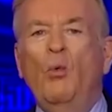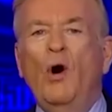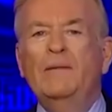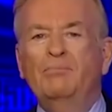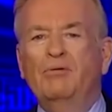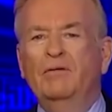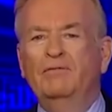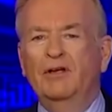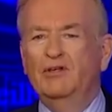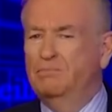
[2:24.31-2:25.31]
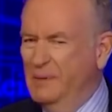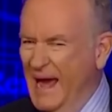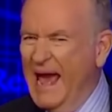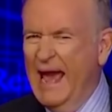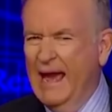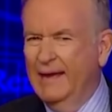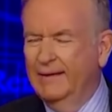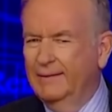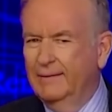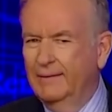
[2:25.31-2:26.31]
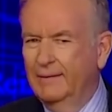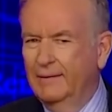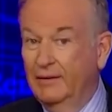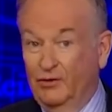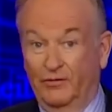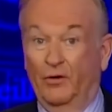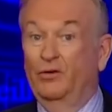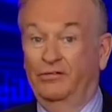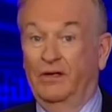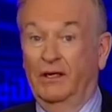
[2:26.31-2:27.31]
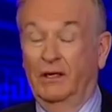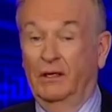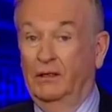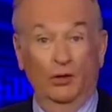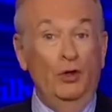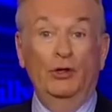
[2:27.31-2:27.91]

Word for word: so called white privilege, bad, diversity.